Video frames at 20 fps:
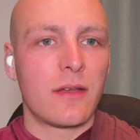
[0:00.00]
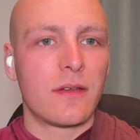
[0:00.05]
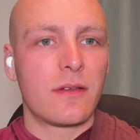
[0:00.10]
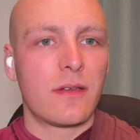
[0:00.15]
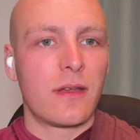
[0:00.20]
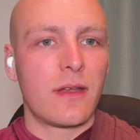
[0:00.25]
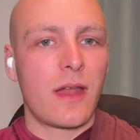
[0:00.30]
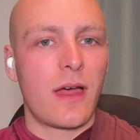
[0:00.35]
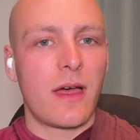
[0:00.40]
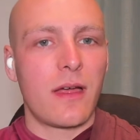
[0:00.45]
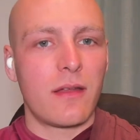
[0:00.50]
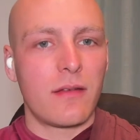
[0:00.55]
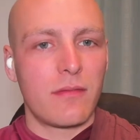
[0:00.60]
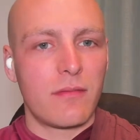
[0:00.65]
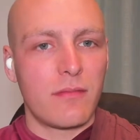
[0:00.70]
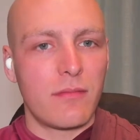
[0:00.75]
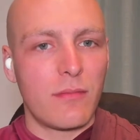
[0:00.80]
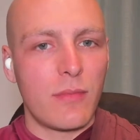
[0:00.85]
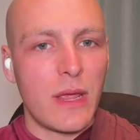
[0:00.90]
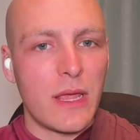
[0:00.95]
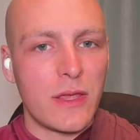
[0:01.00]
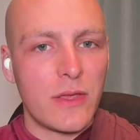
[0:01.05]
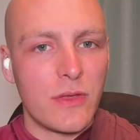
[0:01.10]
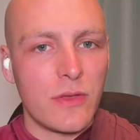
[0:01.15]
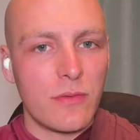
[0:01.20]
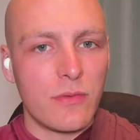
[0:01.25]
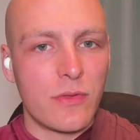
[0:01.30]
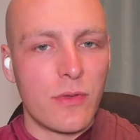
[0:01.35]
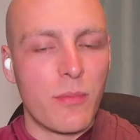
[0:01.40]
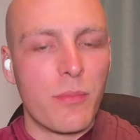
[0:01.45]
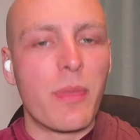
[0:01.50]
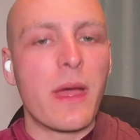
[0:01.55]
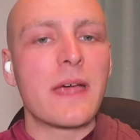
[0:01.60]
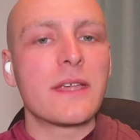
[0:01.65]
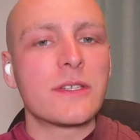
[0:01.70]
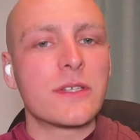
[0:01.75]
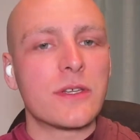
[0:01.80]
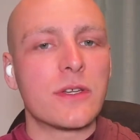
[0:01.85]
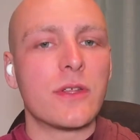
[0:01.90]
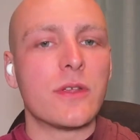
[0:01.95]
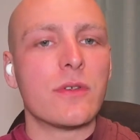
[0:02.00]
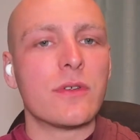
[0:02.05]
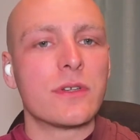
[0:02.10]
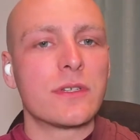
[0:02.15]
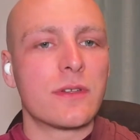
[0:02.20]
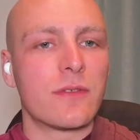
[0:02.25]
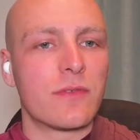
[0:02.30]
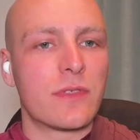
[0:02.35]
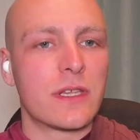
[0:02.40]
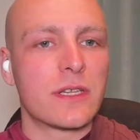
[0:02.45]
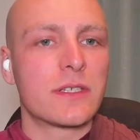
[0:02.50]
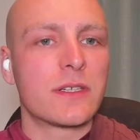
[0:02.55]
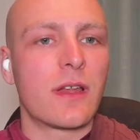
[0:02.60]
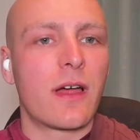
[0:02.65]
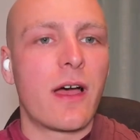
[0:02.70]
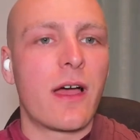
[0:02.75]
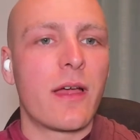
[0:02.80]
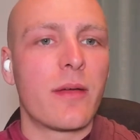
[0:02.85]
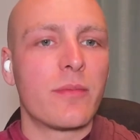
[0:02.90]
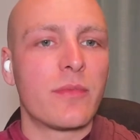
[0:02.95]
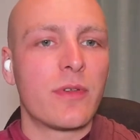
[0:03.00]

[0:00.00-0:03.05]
to not make the best use of this time